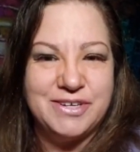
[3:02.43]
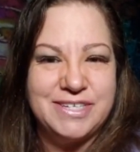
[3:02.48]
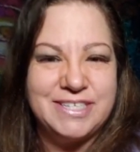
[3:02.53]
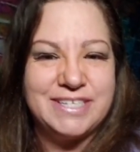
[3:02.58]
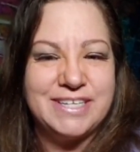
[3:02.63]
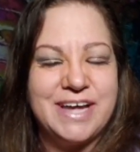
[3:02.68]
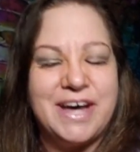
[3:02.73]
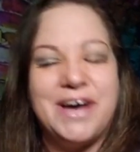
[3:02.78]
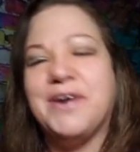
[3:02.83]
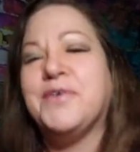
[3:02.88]

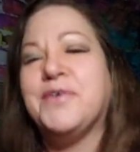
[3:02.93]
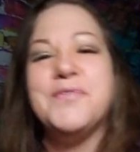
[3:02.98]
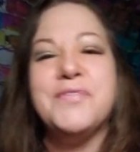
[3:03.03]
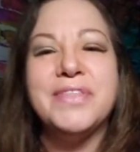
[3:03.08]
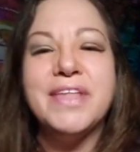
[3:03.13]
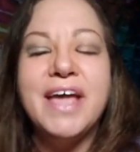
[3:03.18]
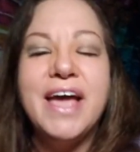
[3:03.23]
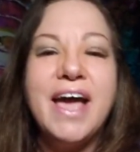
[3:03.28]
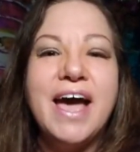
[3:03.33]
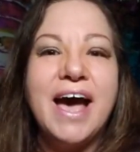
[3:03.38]
So
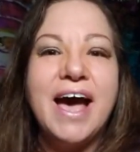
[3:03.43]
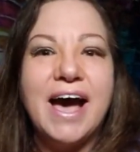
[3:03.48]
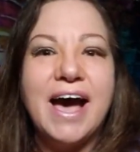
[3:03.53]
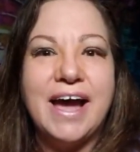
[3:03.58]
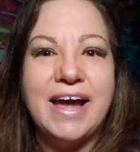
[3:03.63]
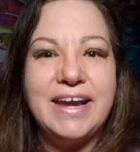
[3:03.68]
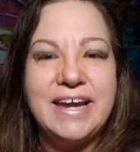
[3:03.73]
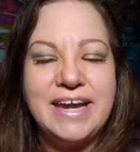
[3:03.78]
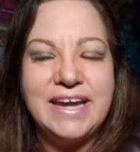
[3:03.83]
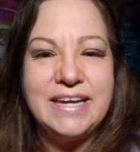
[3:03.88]
I
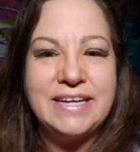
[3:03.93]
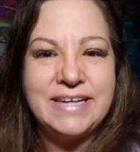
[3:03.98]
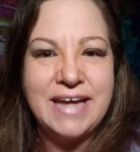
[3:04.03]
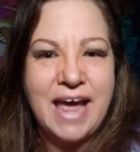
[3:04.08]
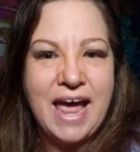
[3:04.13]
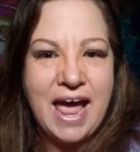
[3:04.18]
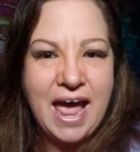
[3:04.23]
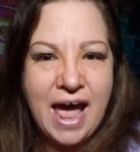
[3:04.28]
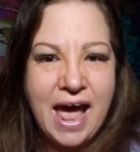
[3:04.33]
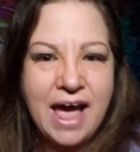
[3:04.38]
need to
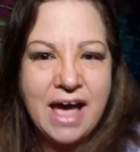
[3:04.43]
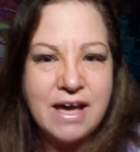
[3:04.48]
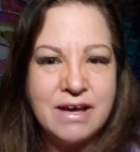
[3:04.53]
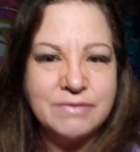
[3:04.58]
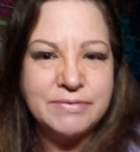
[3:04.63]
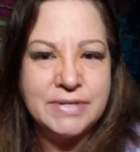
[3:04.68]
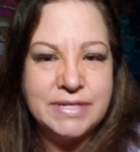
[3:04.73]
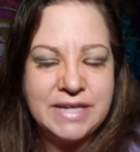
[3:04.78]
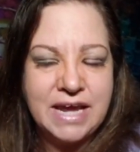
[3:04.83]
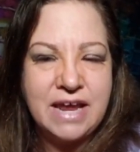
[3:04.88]
have
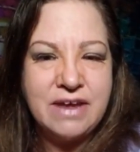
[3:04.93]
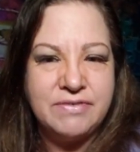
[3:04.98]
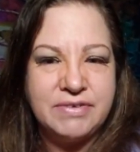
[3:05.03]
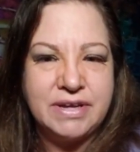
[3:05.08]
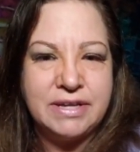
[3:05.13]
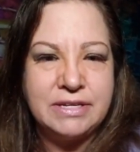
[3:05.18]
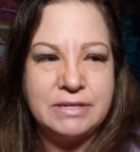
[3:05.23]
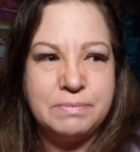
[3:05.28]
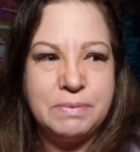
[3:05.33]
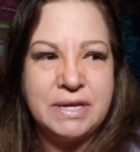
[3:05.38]

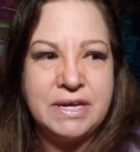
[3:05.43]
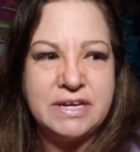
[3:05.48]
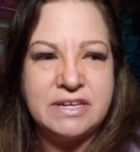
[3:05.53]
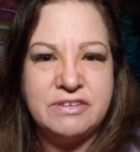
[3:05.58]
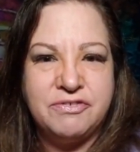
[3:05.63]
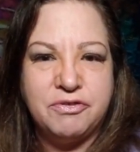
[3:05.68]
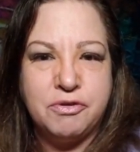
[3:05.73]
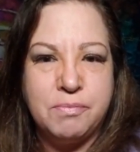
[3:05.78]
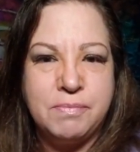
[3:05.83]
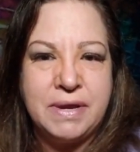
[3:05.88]
savings because
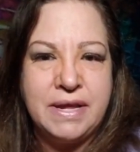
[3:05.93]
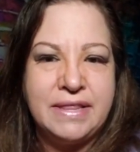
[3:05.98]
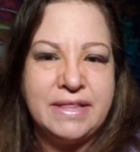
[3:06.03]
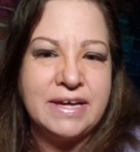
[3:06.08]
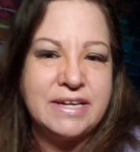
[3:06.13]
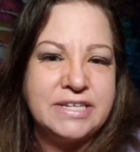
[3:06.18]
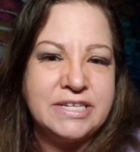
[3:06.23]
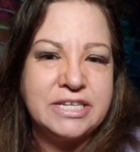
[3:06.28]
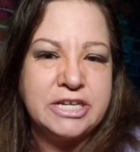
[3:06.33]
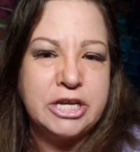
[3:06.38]
for me,
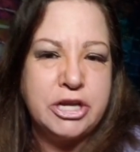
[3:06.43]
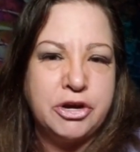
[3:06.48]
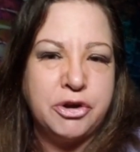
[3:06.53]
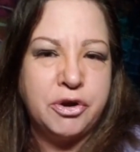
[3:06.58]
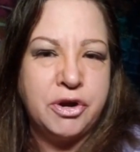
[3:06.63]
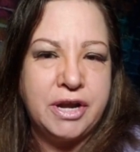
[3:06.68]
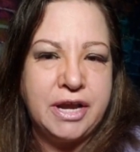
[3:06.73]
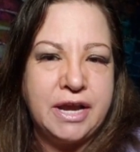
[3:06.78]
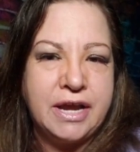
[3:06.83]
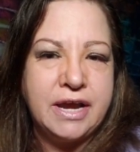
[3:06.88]
that's
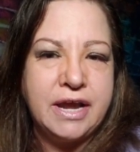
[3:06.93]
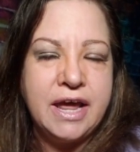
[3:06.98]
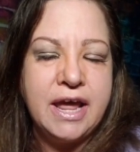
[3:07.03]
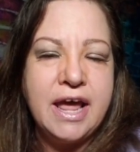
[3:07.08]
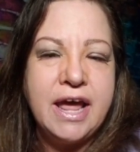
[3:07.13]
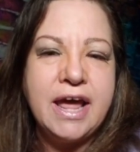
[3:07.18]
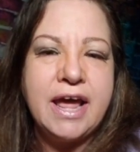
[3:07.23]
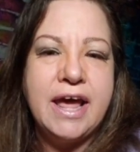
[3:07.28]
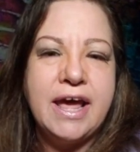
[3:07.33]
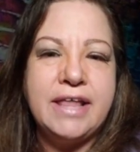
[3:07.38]
security.
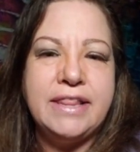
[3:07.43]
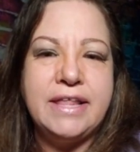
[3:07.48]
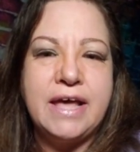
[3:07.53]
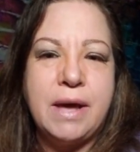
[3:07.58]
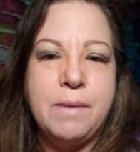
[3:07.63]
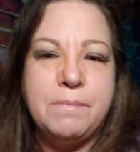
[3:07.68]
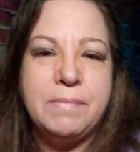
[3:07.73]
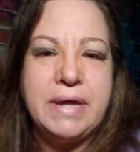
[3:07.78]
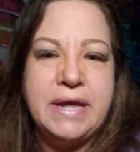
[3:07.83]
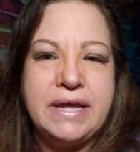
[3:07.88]
And
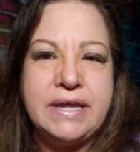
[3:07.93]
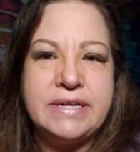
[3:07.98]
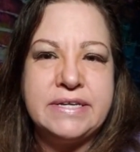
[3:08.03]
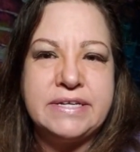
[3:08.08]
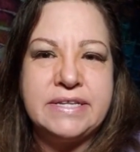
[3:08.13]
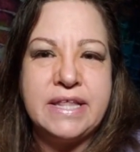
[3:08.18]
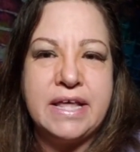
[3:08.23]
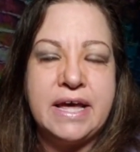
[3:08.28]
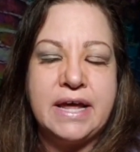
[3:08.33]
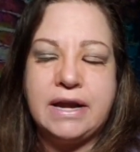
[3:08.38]
that means
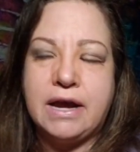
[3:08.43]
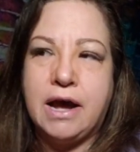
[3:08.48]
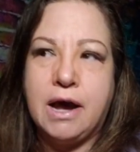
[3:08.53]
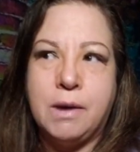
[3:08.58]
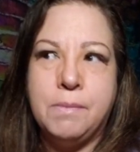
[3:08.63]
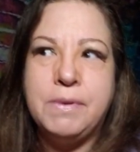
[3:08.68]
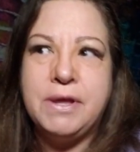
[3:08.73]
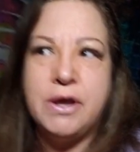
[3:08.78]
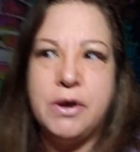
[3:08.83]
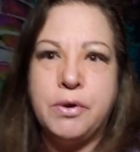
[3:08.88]
that I'll
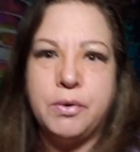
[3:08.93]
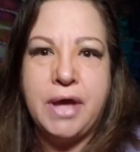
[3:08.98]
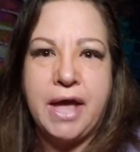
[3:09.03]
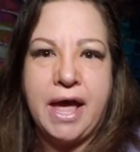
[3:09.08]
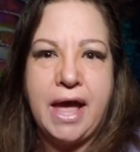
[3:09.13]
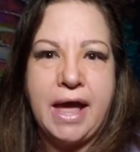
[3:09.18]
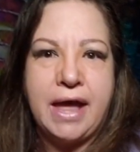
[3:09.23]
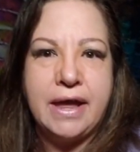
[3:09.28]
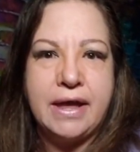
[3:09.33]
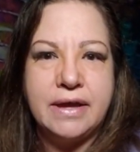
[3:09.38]
be
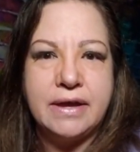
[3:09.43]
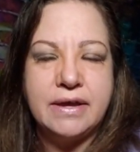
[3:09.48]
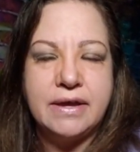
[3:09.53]
okay.